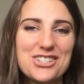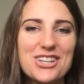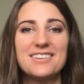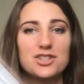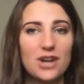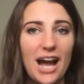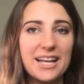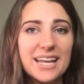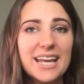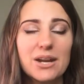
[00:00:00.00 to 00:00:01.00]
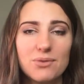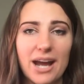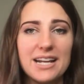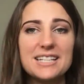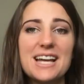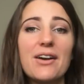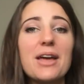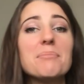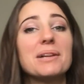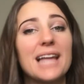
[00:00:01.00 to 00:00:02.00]
So tracking and writing
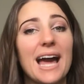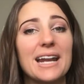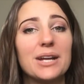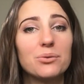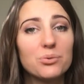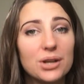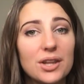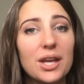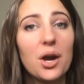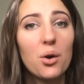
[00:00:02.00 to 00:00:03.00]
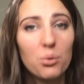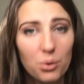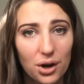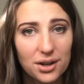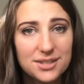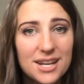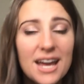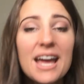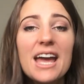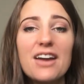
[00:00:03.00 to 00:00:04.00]
down and planning really works.
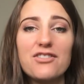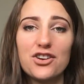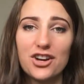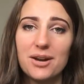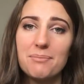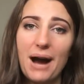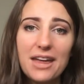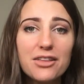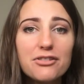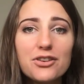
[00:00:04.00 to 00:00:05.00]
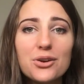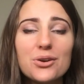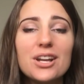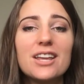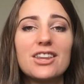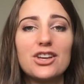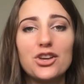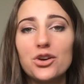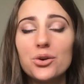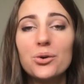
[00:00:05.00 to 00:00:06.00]
If you're gonna buy the food
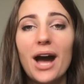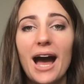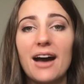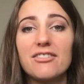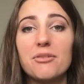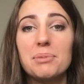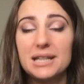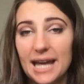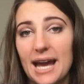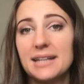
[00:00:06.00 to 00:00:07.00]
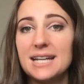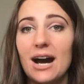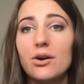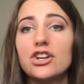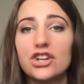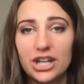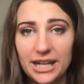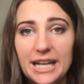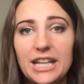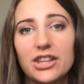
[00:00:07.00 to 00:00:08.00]
that you have planned out, you're
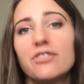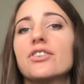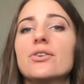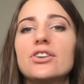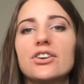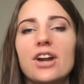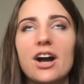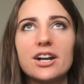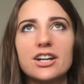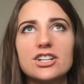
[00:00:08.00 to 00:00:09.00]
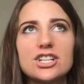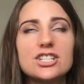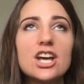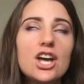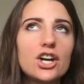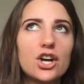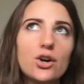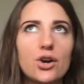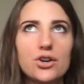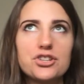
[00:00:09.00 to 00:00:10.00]
gonna eat the food. You're not gonna just
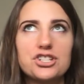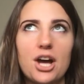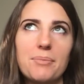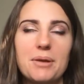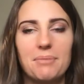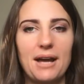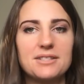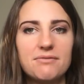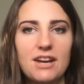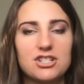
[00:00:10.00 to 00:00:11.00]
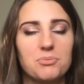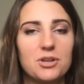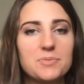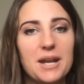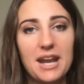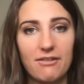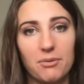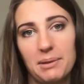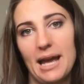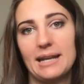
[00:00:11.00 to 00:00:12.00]
go grocery shopping, buy some vegetables, but
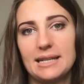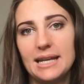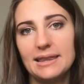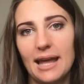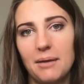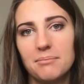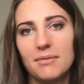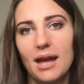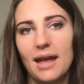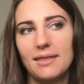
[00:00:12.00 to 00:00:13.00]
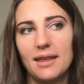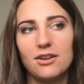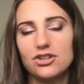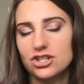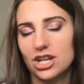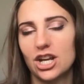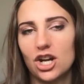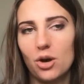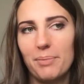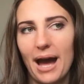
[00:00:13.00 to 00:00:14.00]
never plan to eat them. And then they're just gonna
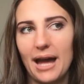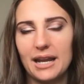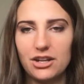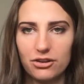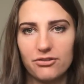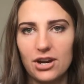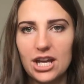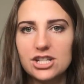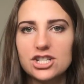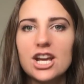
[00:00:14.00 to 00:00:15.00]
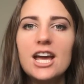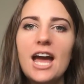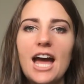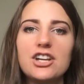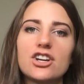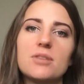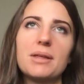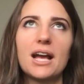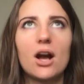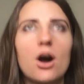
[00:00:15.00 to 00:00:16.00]
go bad in your fridge, and you're gonna
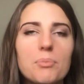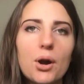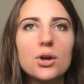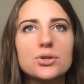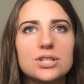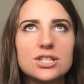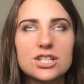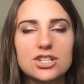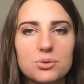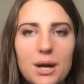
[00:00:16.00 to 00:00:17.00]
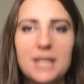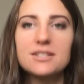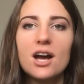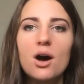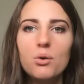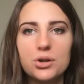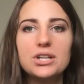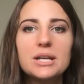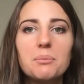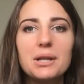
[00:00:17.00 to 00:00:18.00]
be like, oh, produce is such a waste. Well,
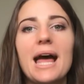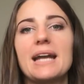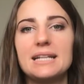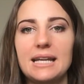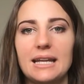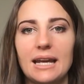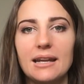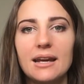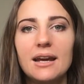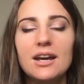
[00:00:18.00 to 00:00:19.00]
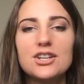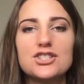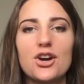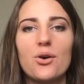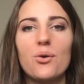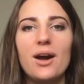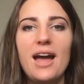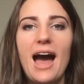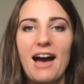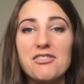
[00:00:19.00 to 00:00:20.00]
you didn't plan to eat it. So
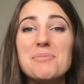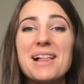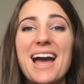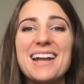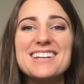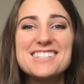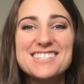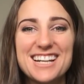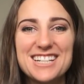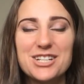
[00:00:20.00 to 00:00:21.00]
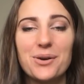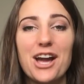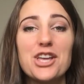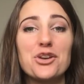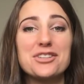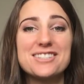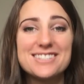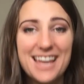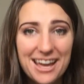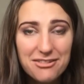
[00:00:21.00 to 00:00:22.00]
have a plan, stick to it. You'll
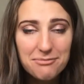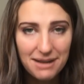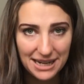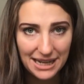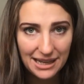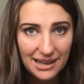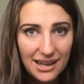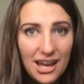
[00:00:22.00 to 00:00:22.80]
save money.